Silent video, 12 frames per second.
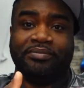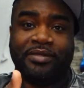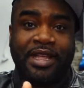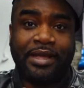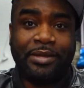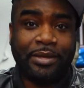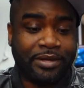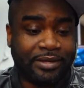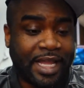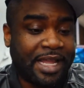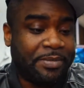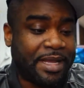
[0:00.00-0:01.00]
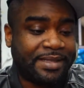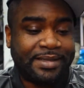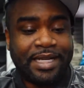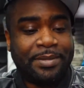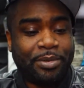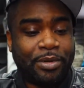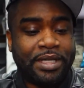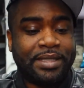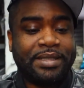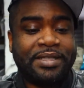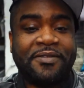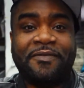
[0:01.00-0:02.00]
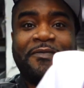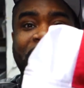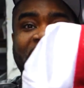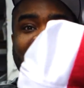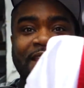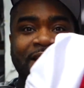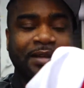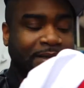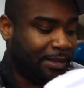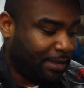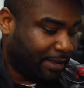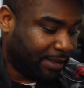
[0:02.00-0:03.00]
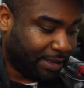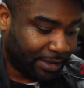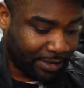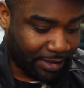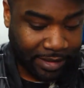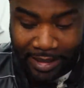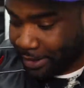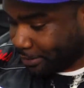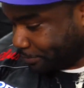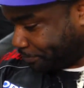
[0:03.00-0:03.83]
either they messed it up or this is fake. So there.